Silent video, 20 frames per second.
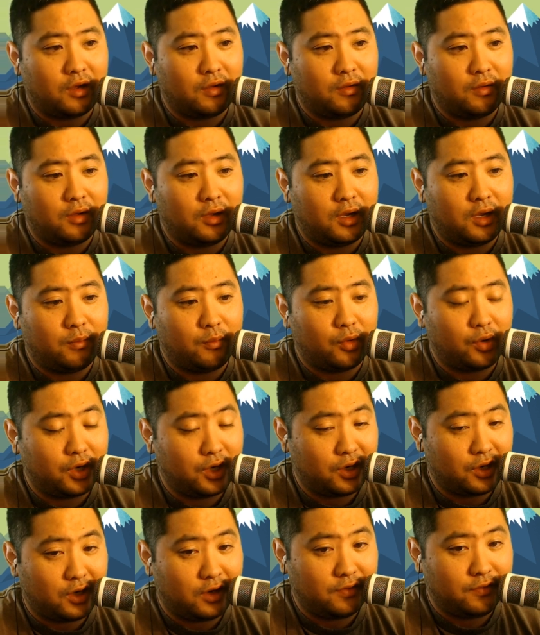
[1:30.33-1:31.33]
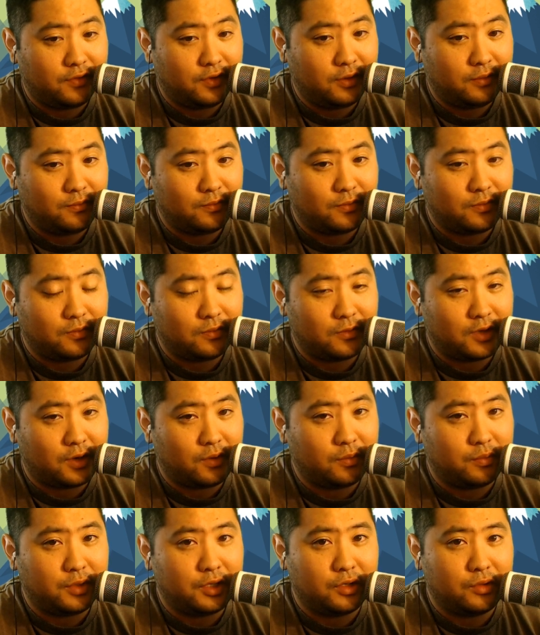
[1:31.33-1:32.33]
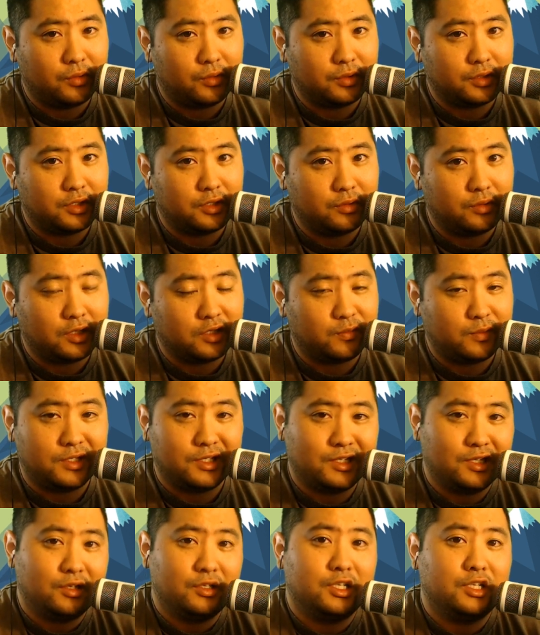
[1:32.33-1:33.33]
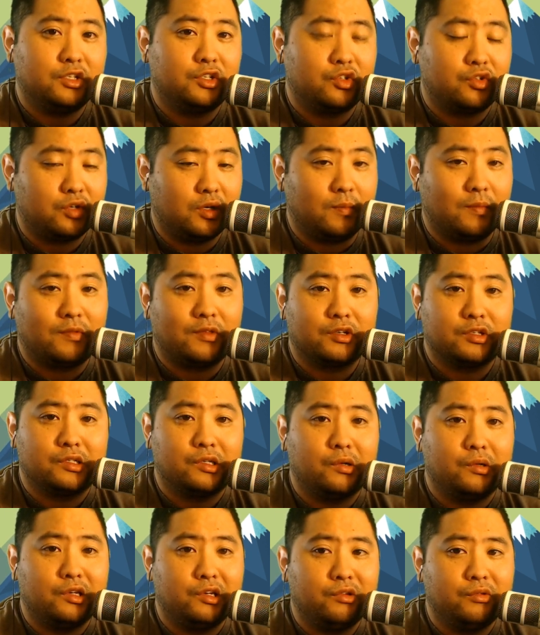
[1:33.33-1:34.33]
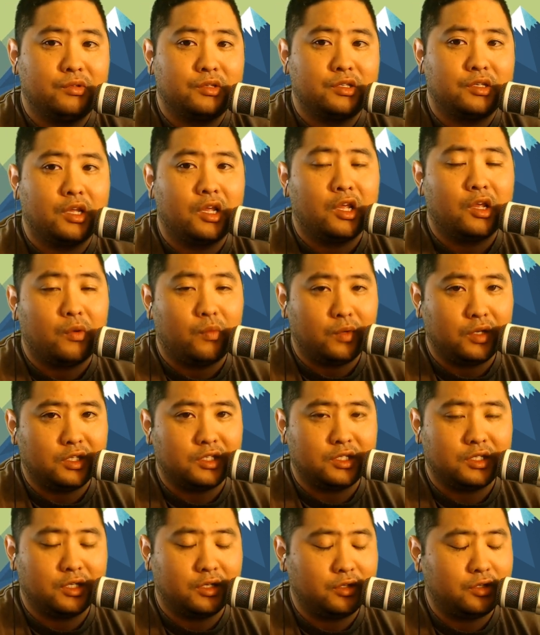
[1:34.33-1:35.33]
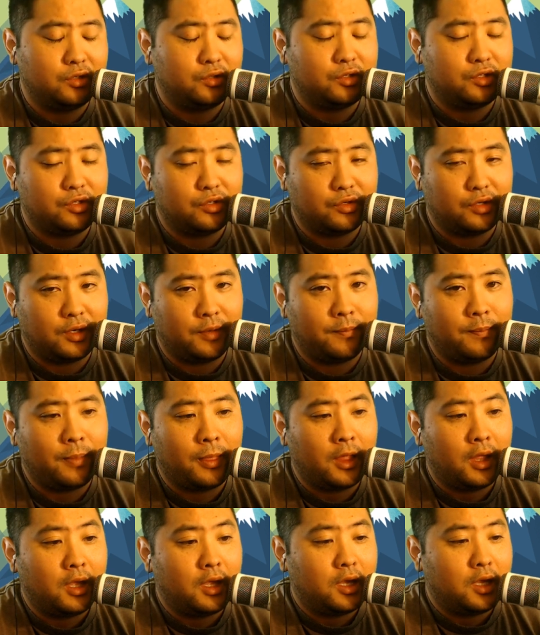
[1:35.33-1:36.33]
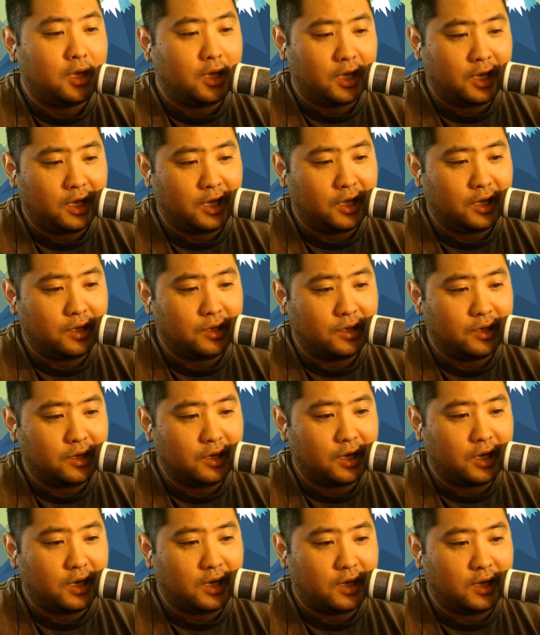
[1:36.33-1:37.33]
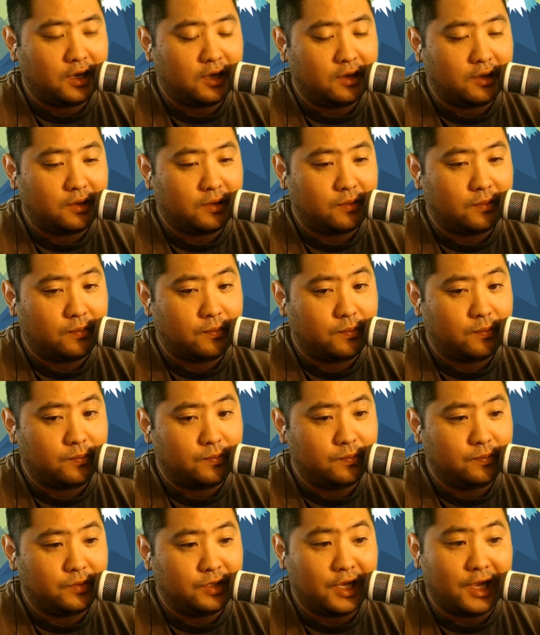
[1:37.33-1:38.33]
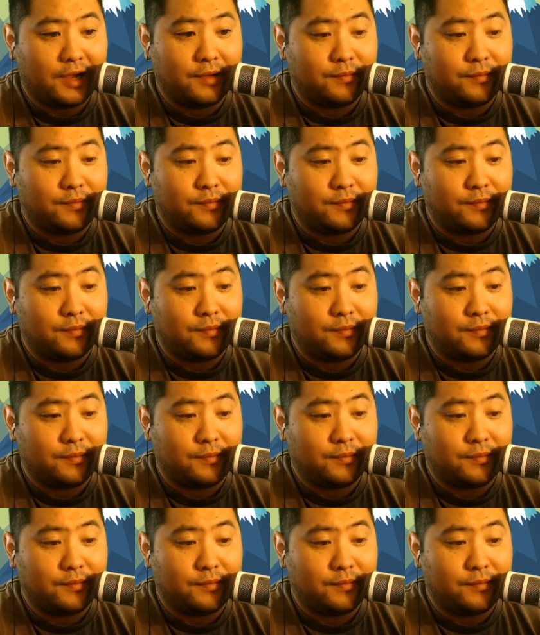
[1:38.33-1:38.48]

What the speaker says: morning coffee, that would be cool too, because we still did stream. If there's no news, we still do stream. And yeah,